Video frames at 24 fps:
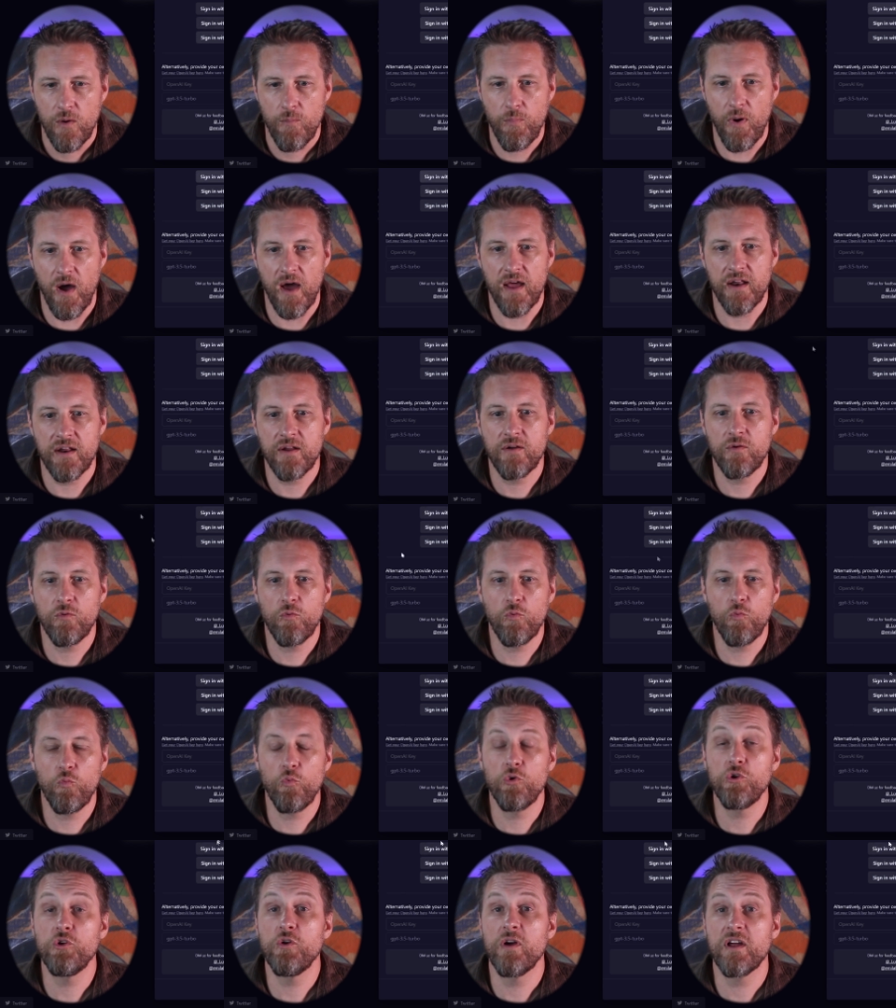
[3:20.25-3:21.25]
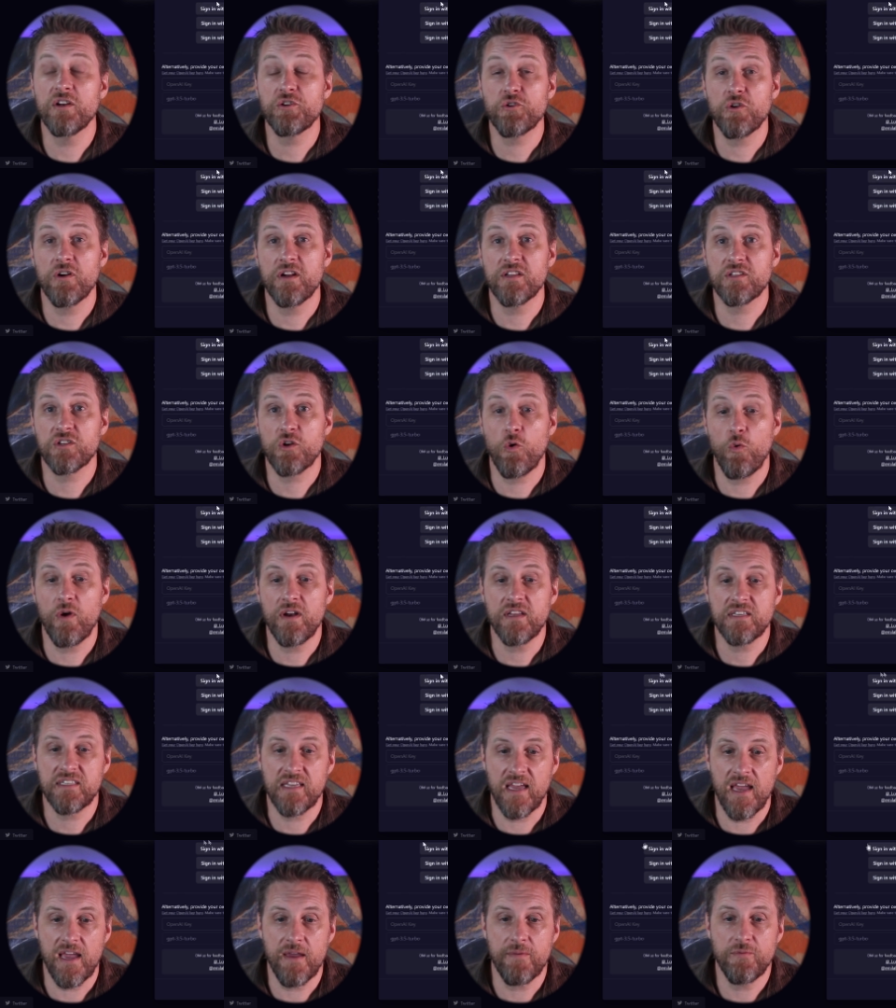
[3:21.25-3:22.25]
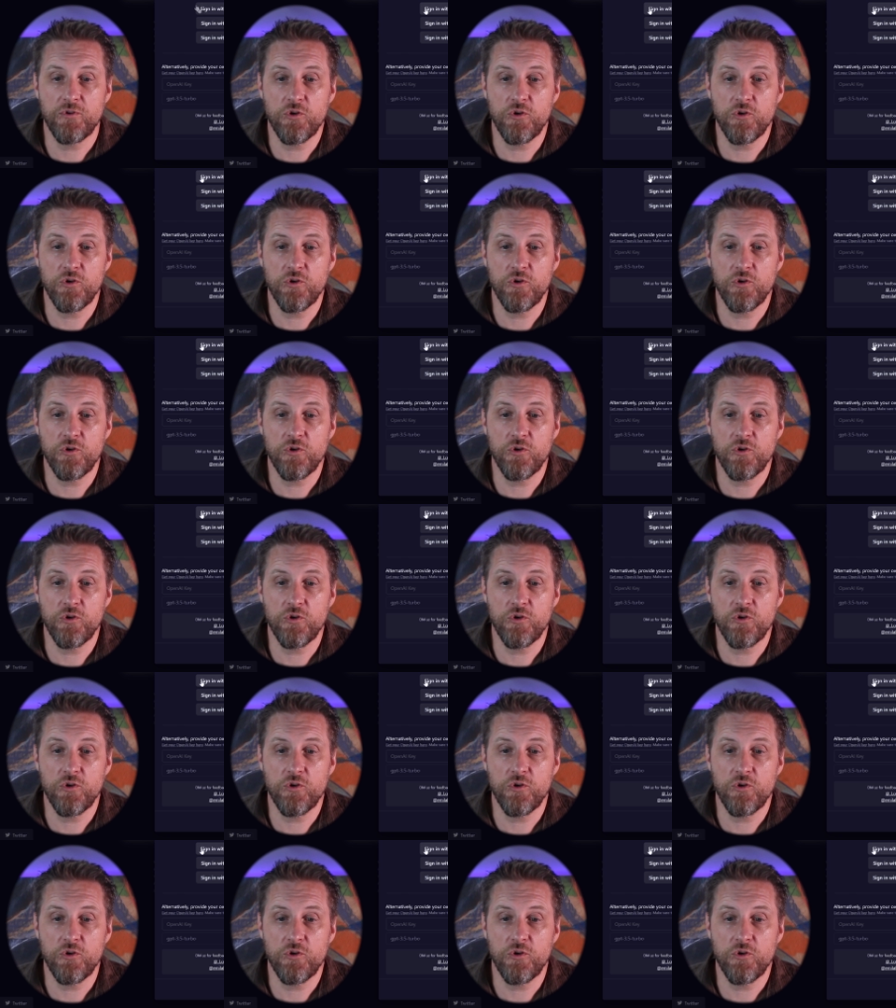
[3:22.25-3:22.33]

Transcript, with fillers: But when you enter it, it's going to say,